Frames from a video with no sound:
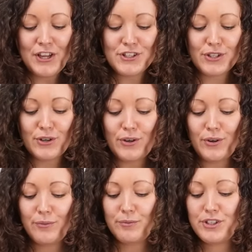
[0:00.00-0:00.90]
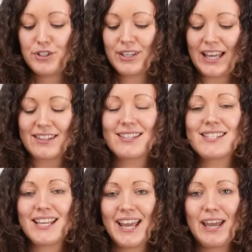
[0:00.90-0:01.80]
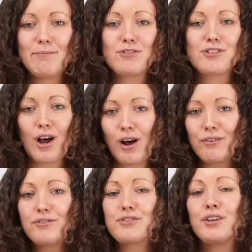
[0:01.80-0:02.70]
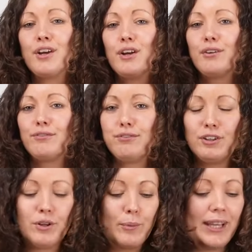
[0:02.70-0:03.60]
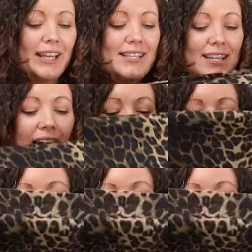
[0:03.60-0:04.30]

So you get the same soft, fluid, uh,